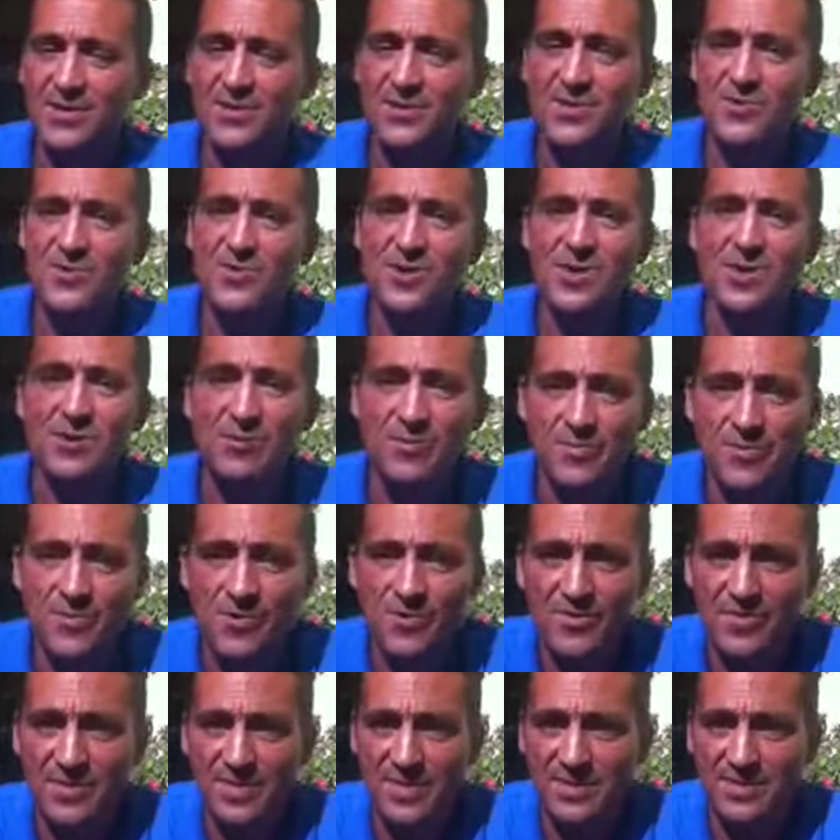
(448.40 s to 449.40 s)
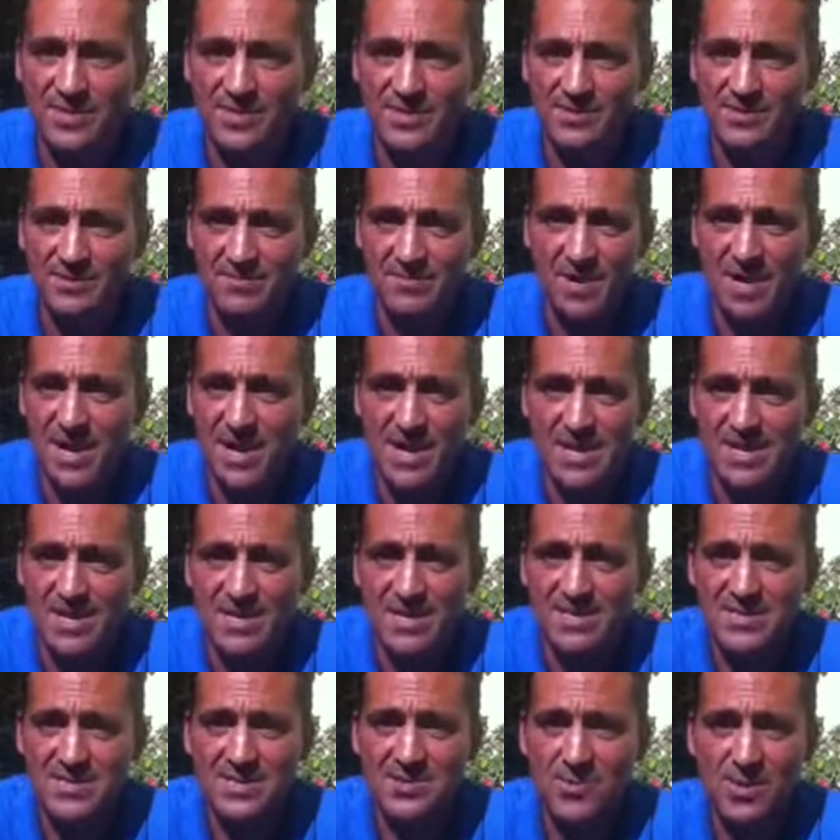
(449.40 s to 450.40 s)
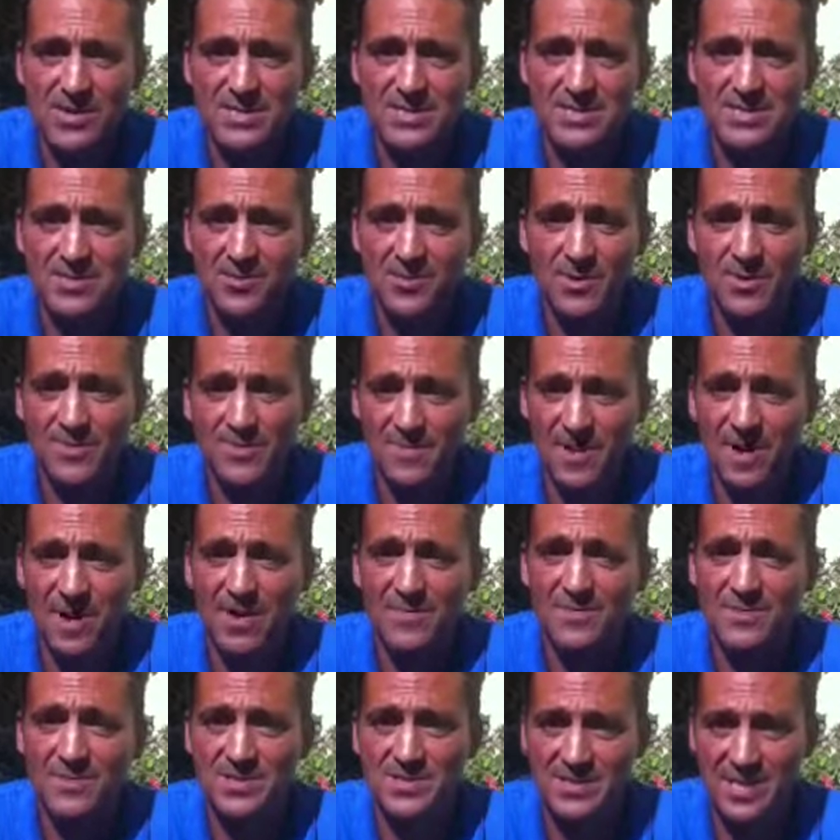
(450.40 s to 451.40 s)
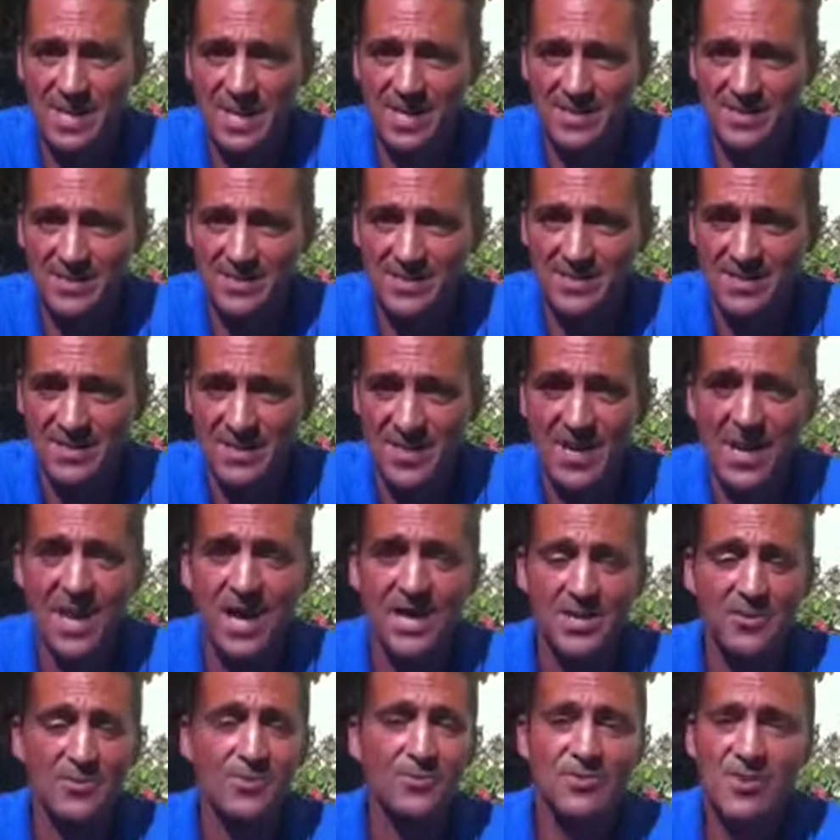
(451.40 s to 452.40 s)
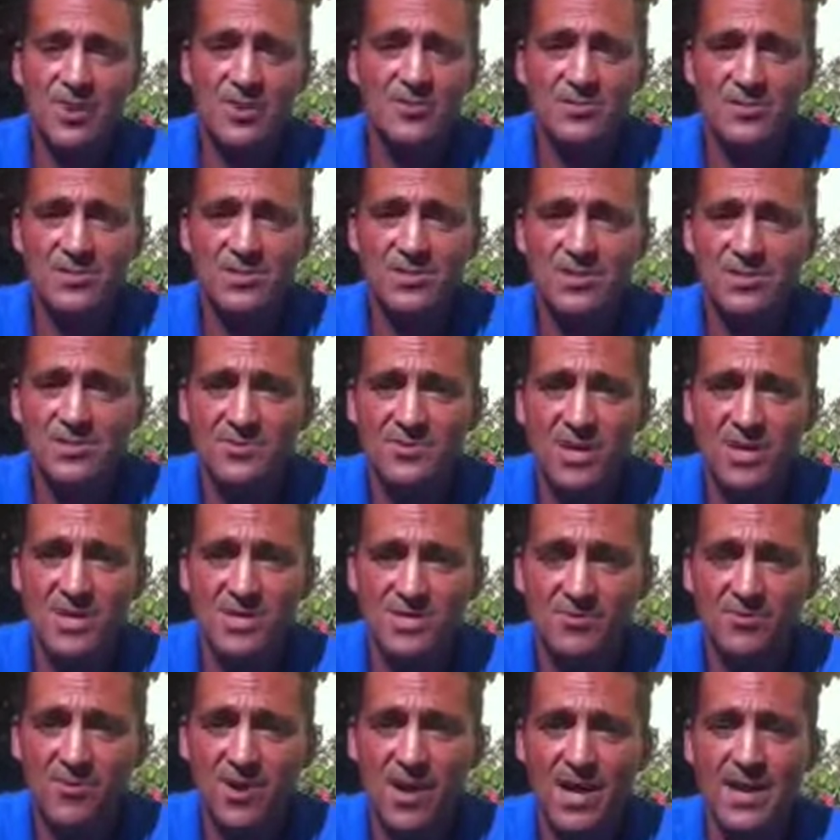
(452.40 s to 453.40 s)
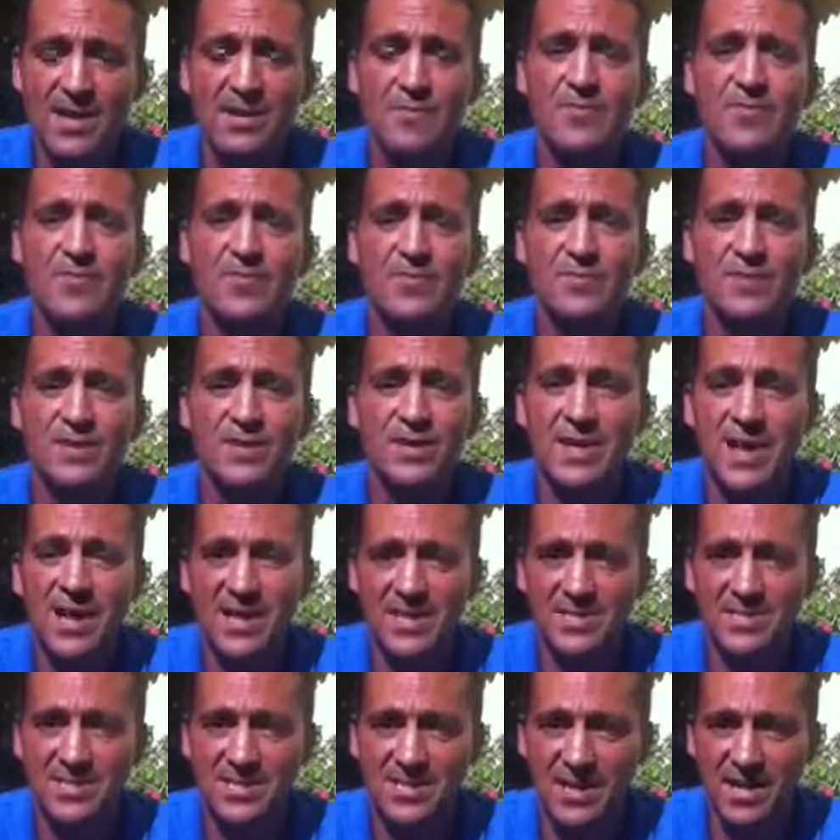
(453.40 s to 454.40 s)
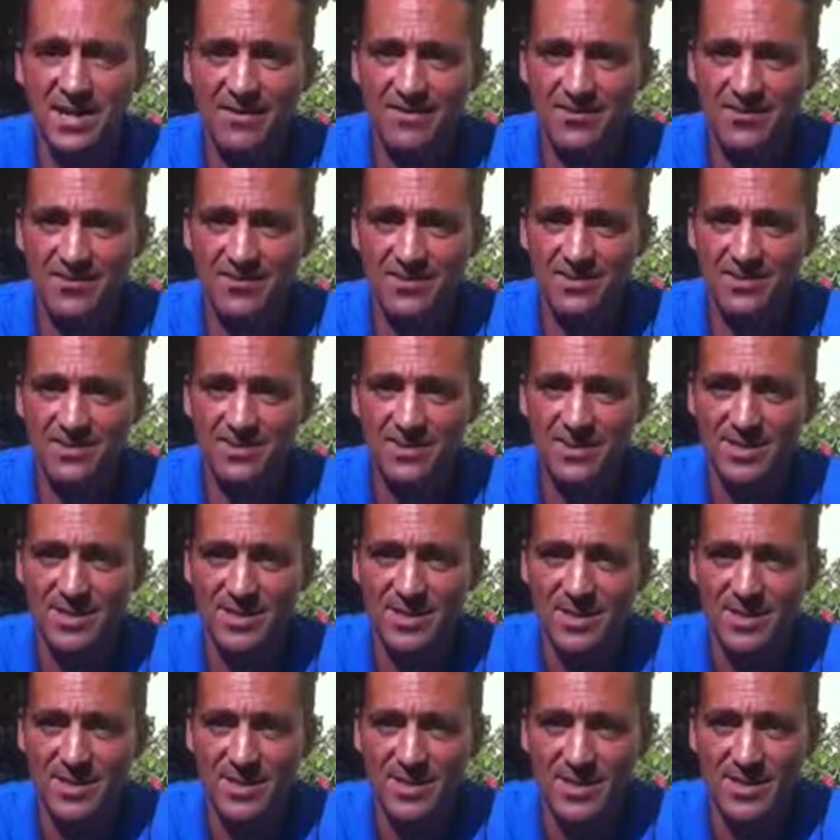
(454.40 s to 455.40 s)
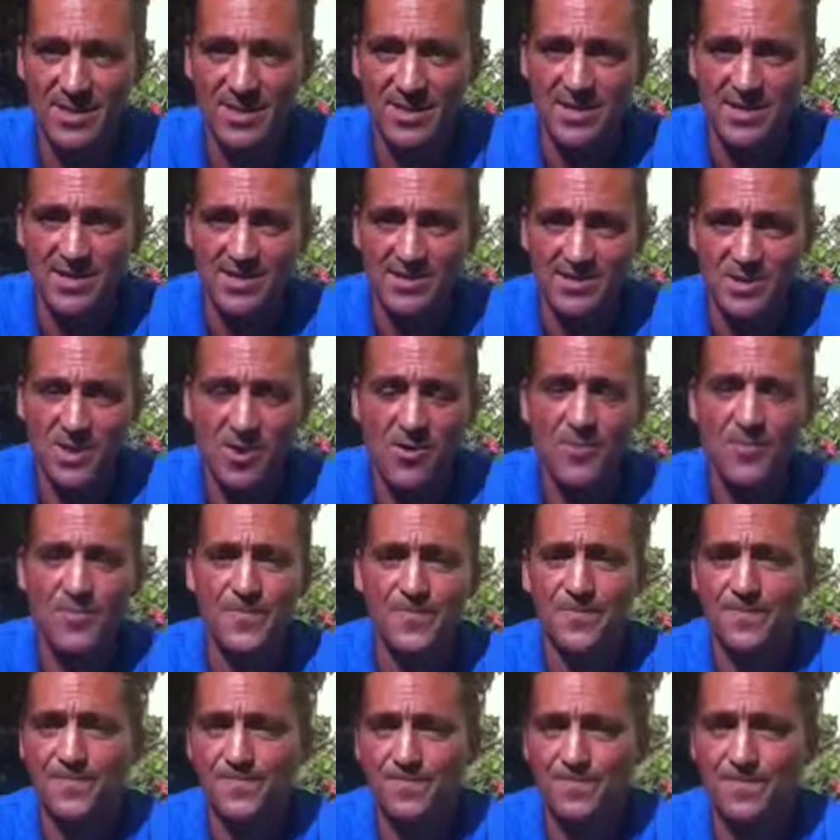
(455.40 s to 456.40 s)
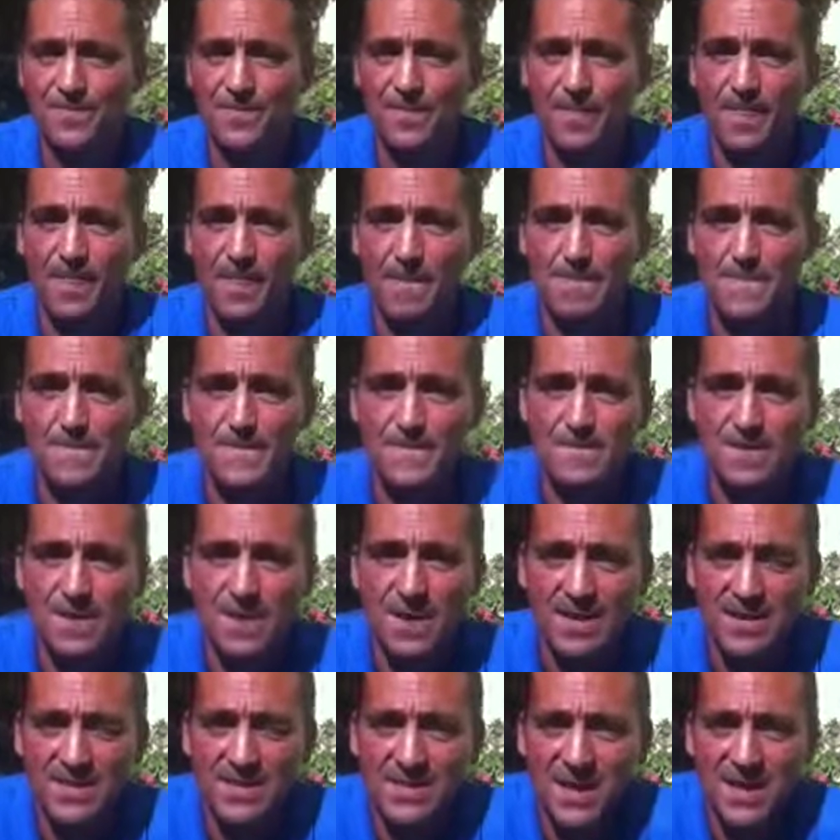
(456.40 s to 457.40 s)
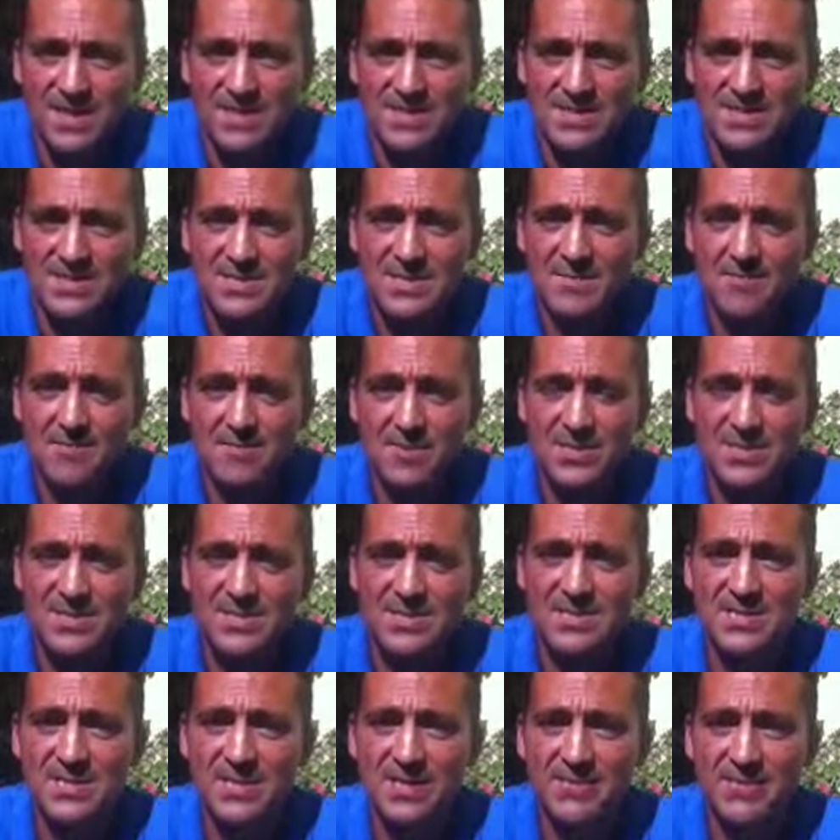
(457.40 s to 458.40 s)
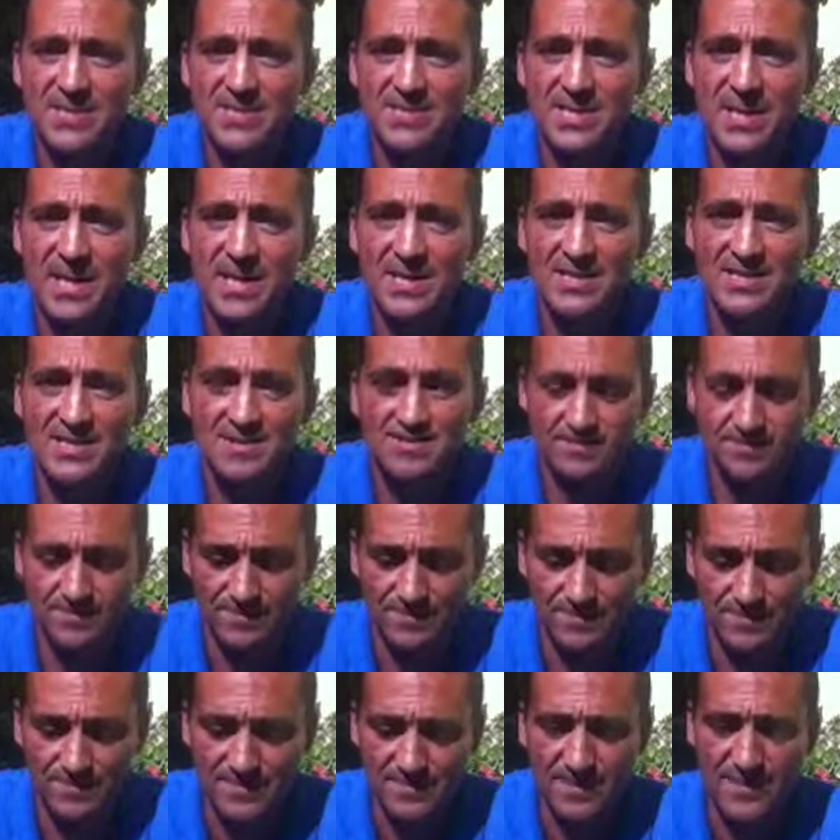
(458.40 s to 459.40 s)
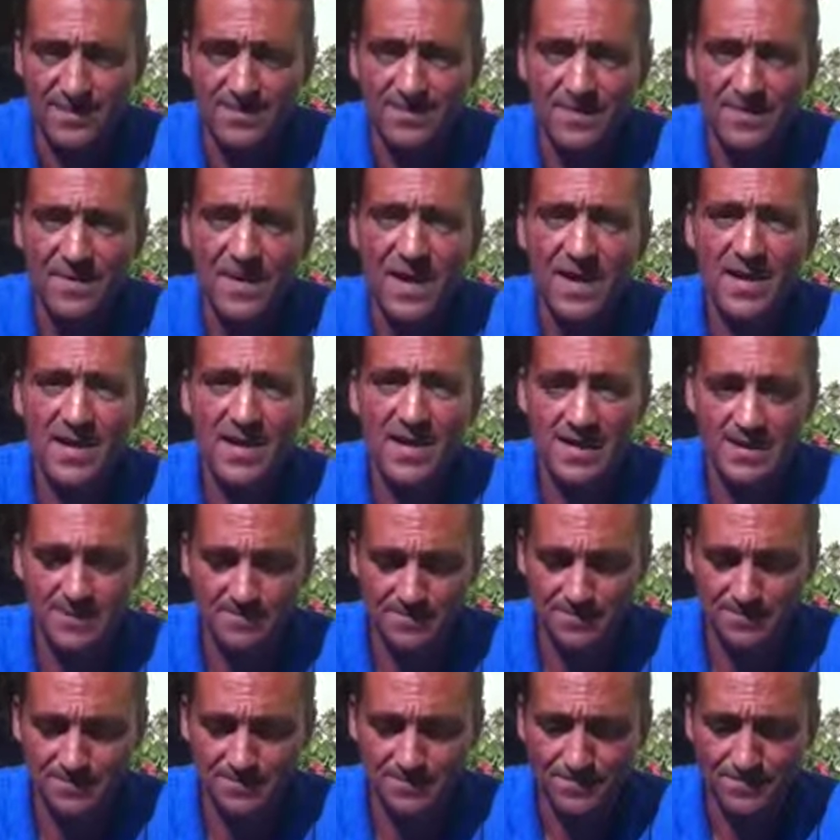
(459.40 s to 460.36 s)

you can improve it by at least 20-25%, and you'll notice straight away an improvement in energy levels. So that's the simplicity of the test. Finally,